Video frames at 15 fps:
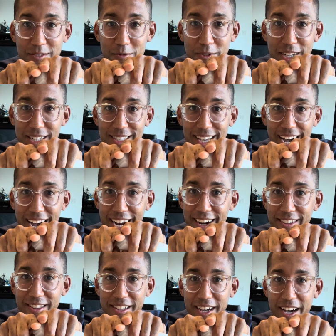one is higher
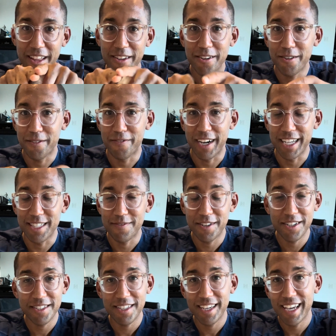than the other or vice
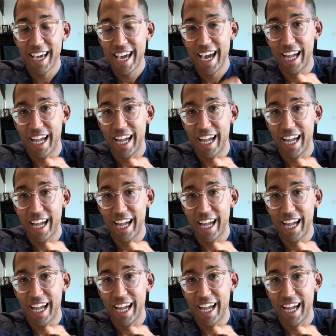versa,